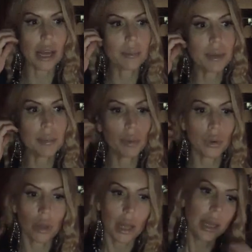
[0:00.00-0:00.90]
of
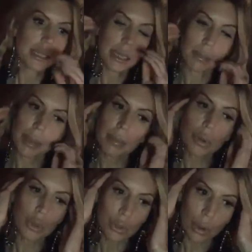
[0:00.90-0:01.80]
people, some people
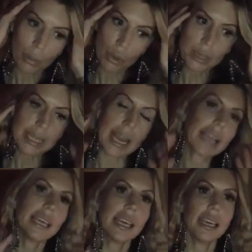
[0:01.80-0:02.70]
who are more
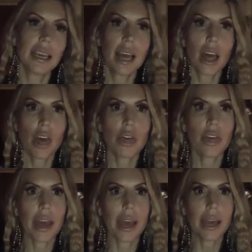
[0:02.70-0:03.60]
techie,
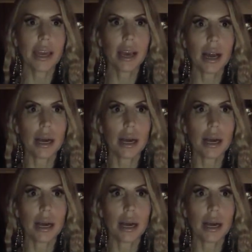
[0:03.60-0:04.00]
they